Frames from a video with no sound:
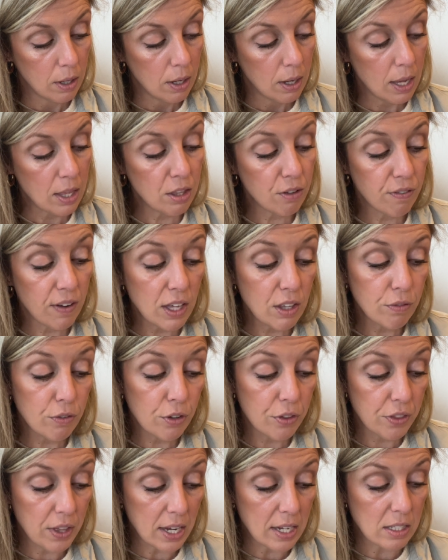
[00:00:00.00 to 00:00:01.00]
And the faithful
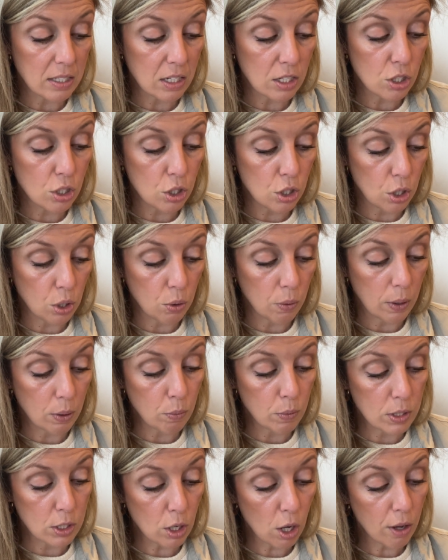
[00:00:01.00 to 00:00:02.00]
Theseus, too, had
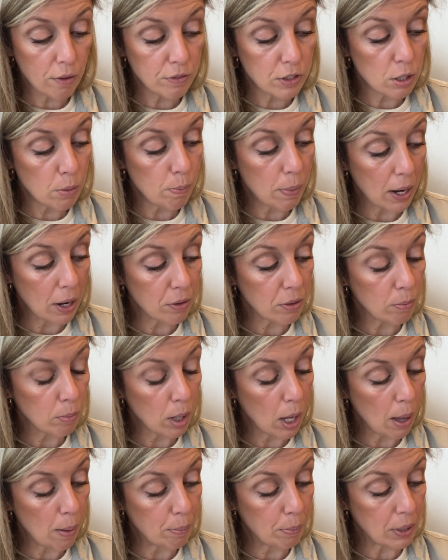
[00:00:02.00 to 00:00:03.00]
resolved to bear them
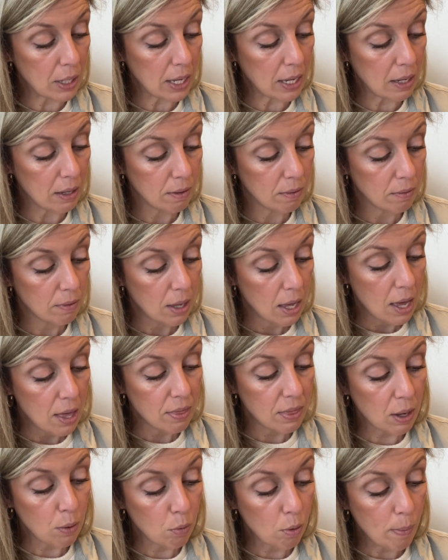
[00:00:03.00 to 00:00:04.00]
company.
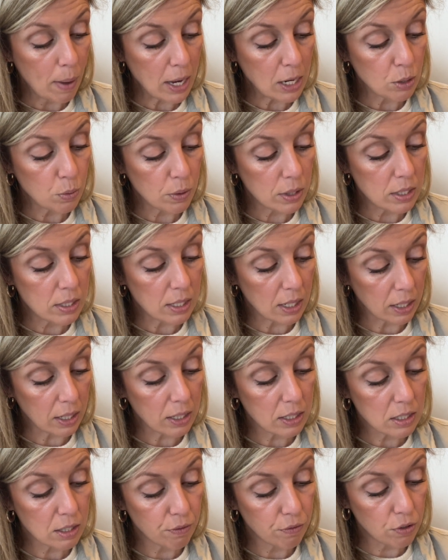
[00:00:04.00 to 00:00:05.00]
They remained with
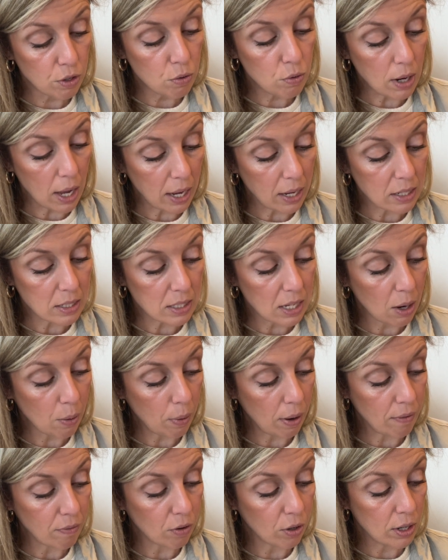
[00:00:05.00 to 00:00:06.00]
Cilix a few days,
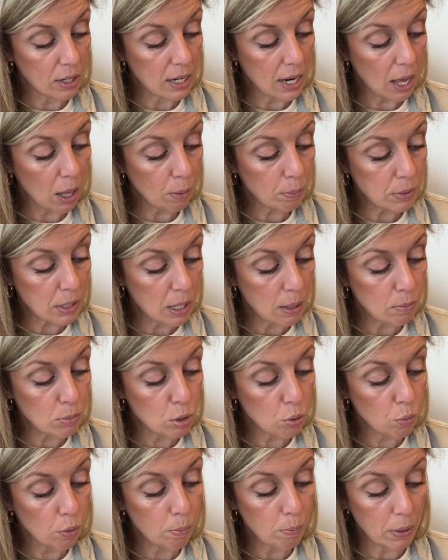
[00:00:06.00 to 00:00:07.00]
however, and helped him
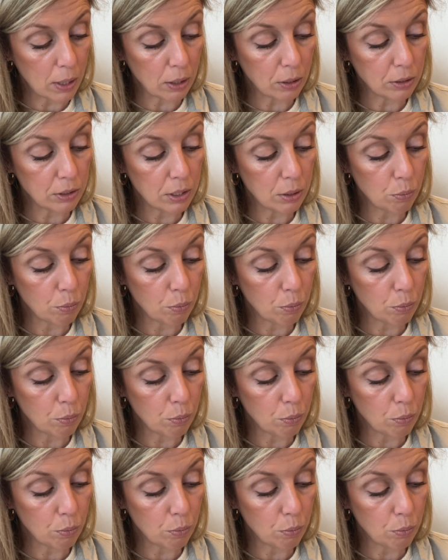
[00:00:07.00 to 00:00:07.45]
to build